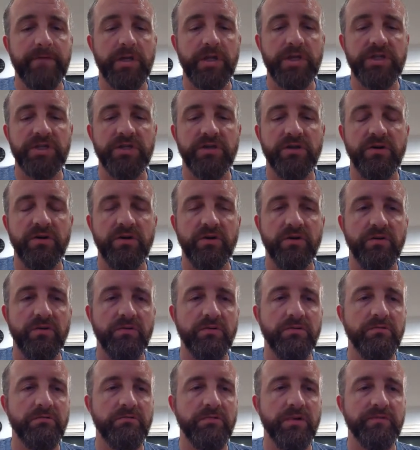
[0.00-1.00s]

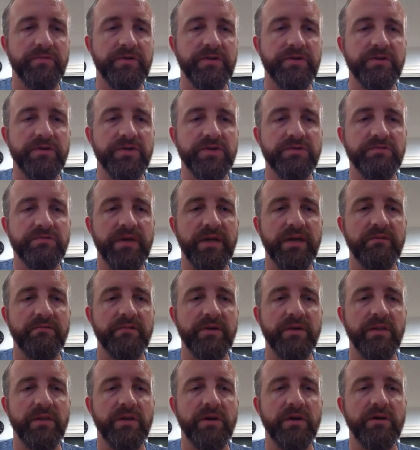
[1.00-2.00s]
So what we do is we
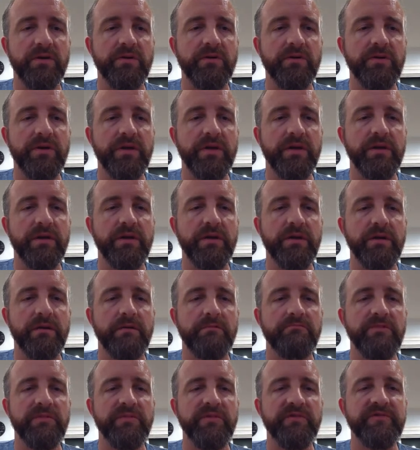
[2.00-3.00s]

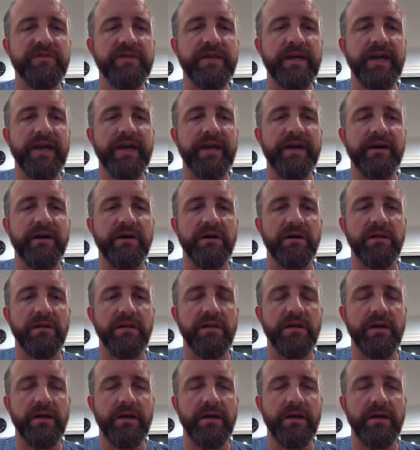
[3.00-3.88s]
move into AL